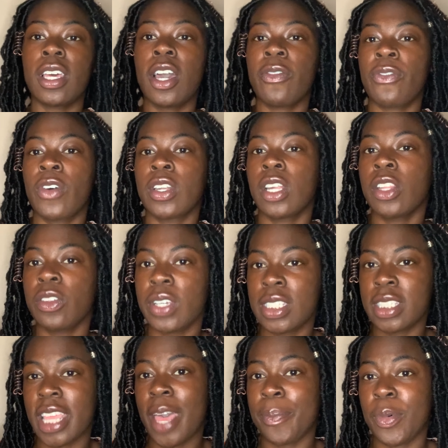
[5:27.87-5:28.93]
for another
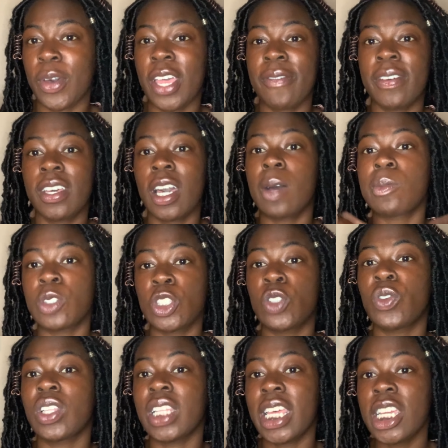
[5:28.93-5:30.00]
example, if it comes to
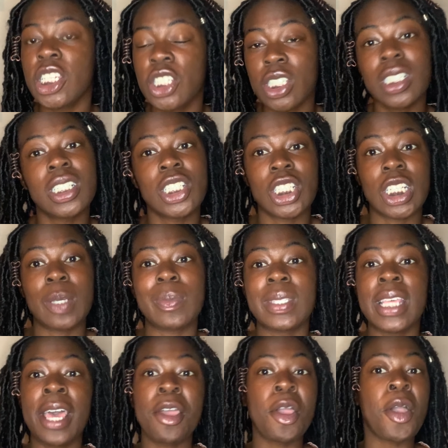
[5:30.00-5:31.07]
relationships,
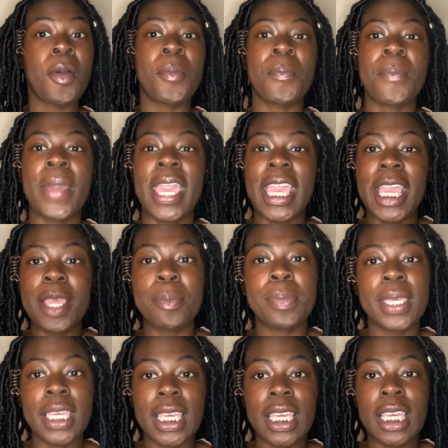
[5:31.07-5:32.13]

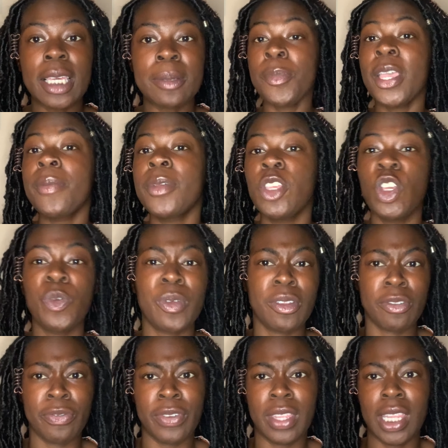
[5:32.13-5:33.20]
maybe you've been
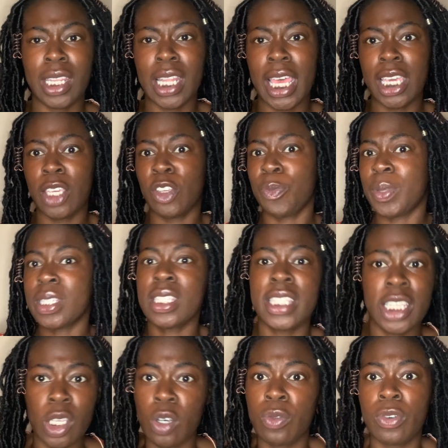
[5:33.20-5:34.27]
feeling like you've been
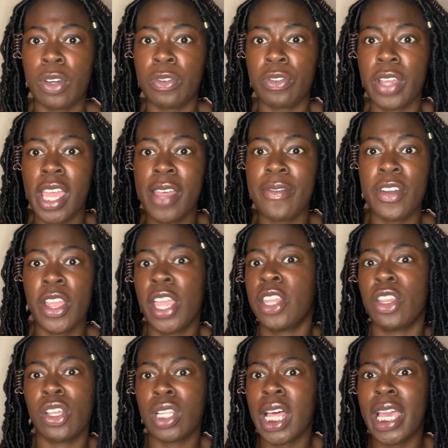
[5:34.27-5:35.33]
single for forever and you're
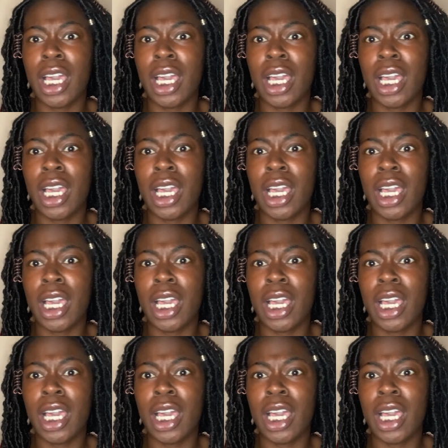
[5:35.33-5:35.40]
like,